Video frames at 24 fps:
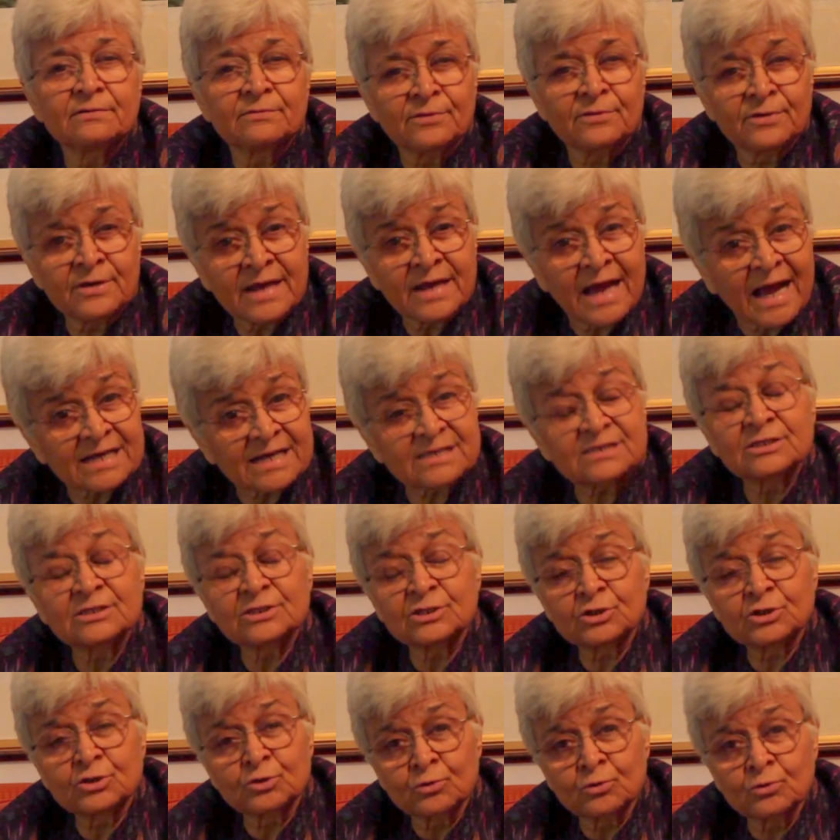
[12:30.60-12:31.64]

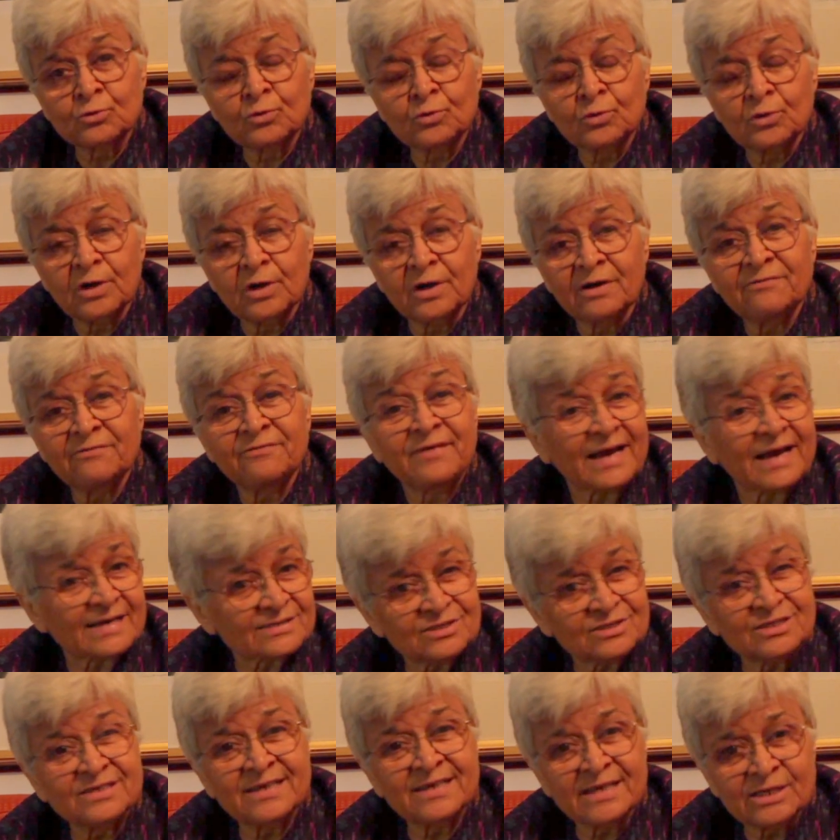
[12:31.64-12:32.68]
reacted to a
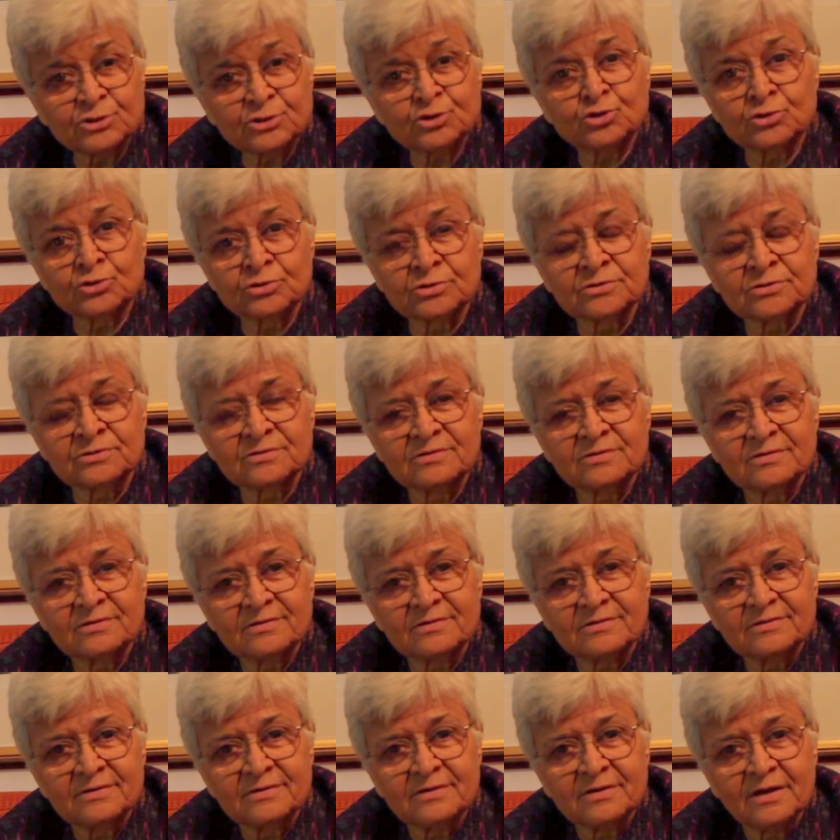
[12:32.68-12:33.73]
vaccination
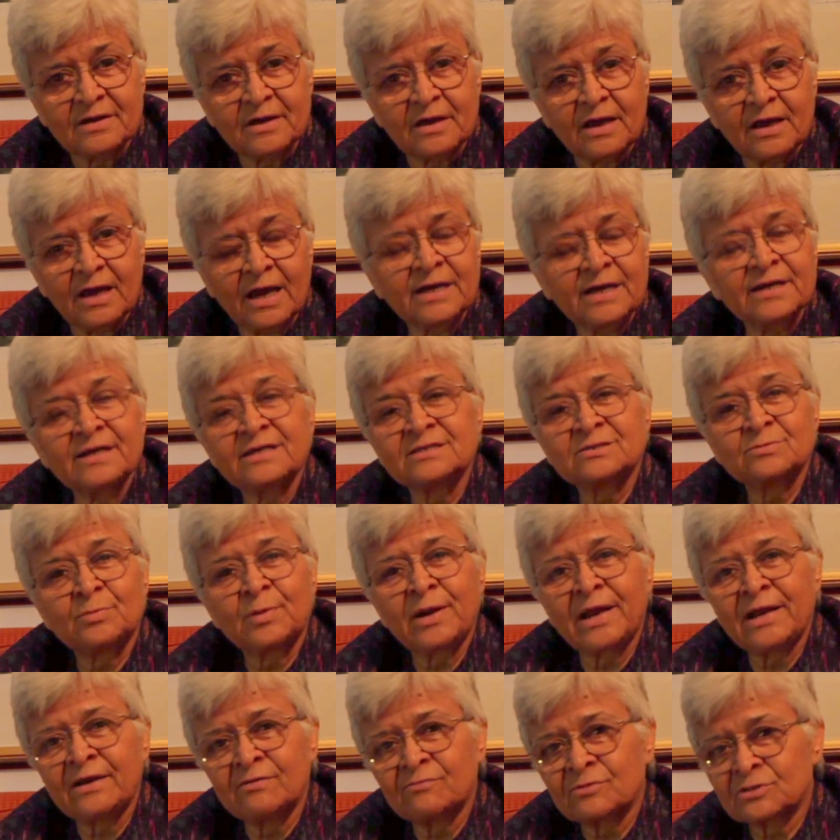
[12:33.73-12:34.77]
and his
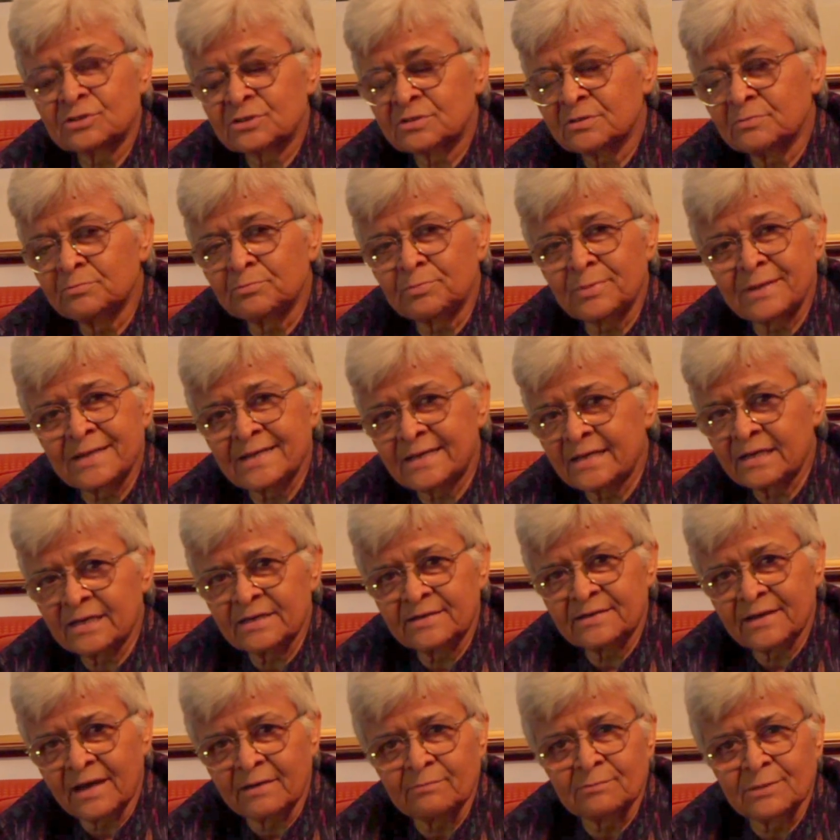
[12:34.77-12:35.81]
brain was completely
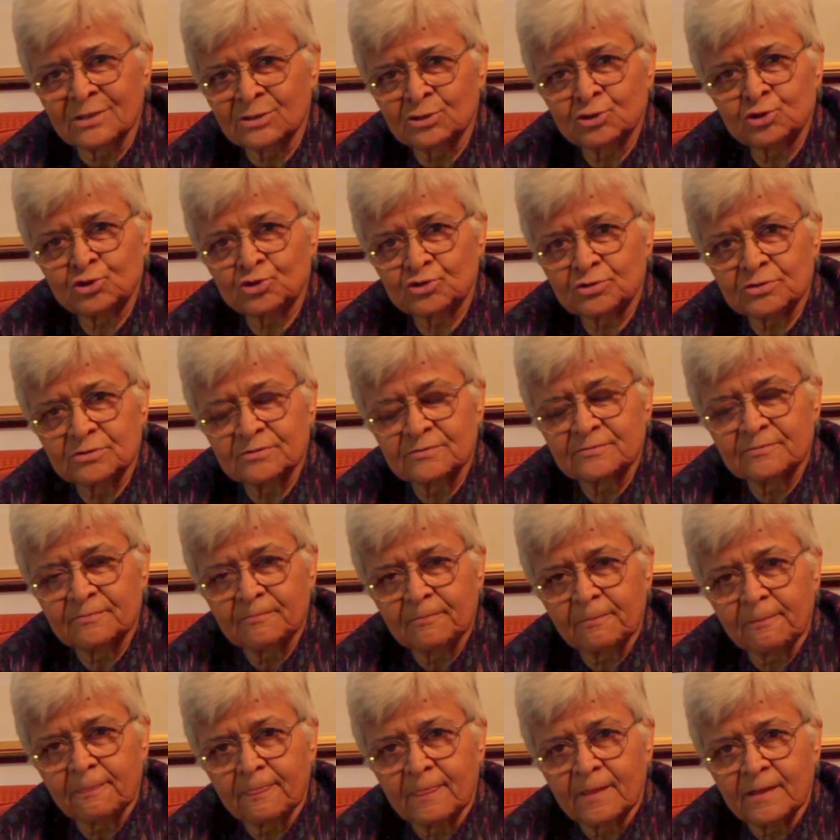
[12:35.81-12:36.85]
damaged.
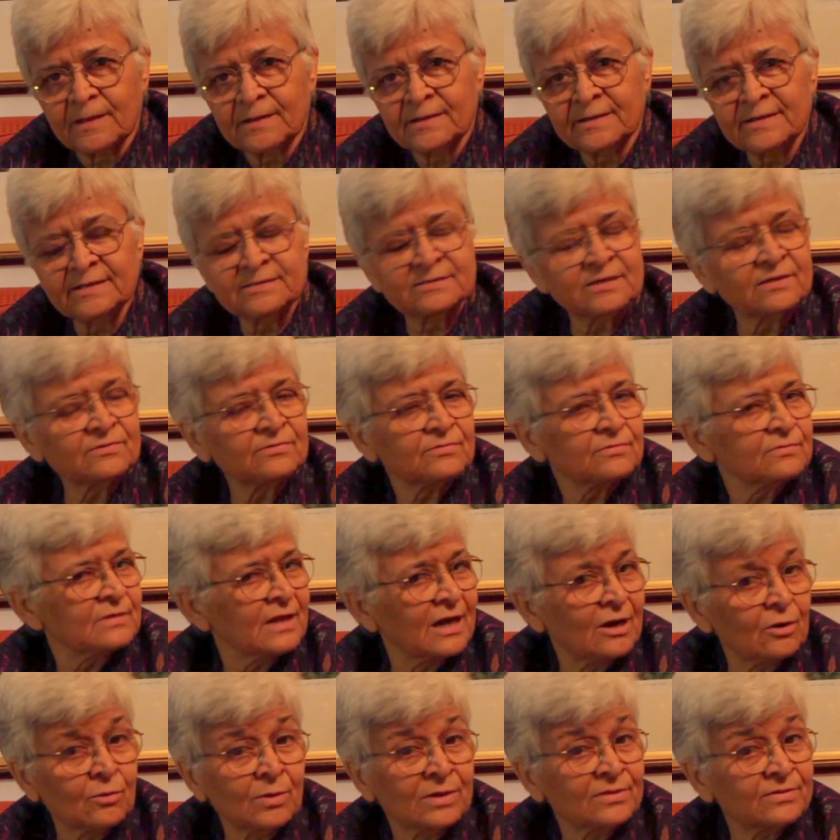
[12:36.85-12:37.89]
He's
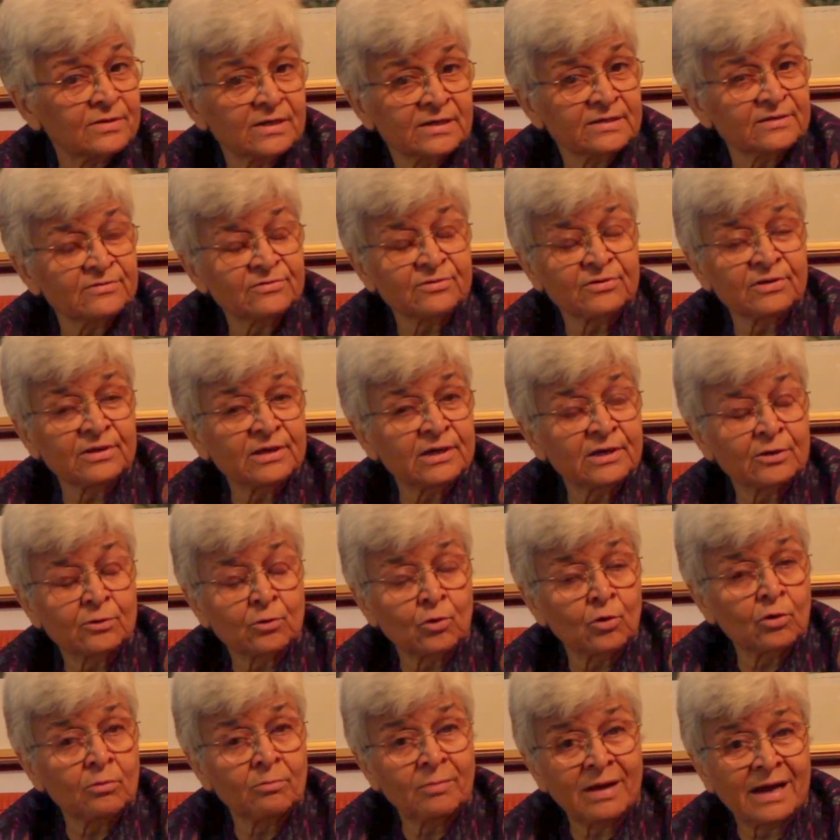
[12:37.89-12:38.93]
now a
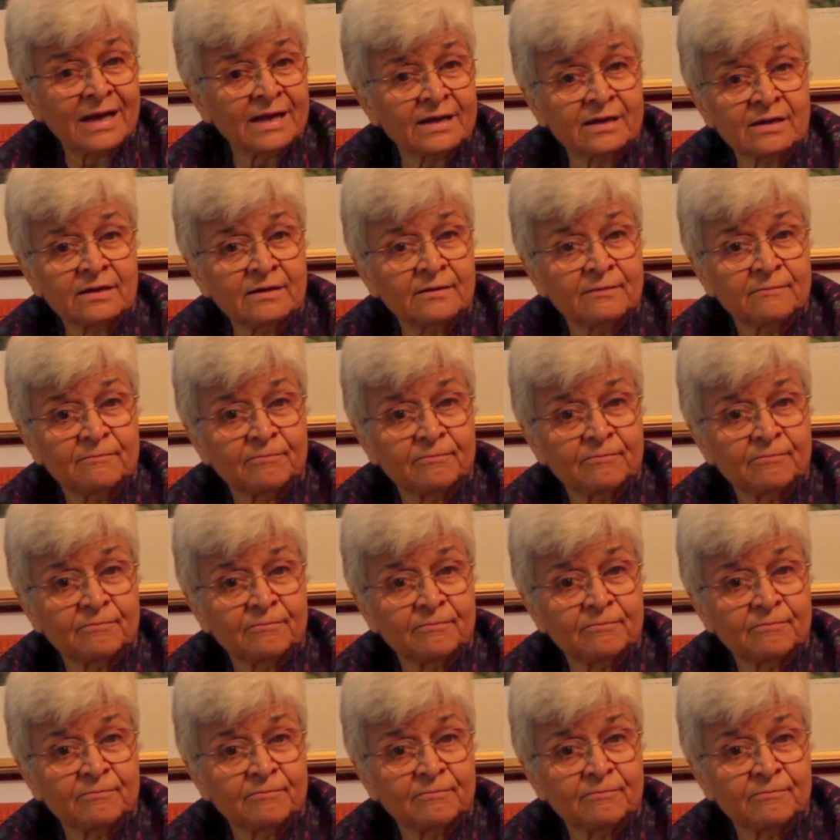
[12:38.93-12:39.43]
33-year-old man,